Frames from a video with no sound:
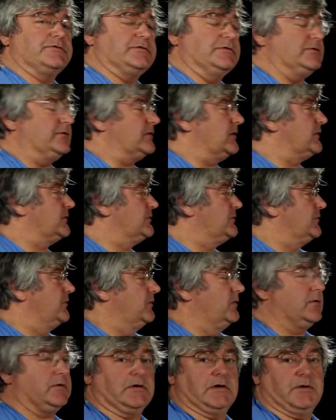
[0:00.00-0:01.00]
suggest to
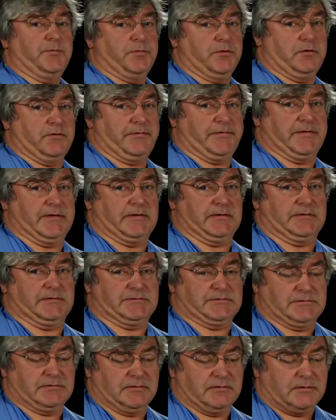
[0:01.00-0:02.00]
you a couple of
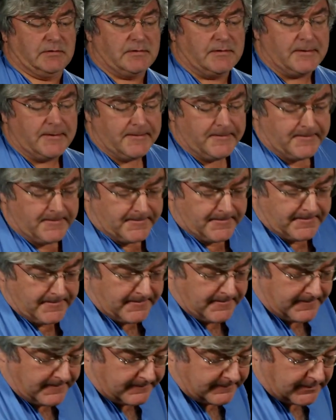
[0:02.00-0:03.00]
things.
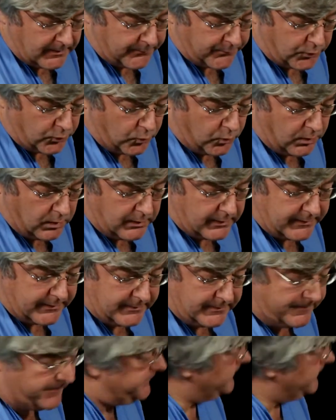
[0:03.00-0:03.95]
Number one,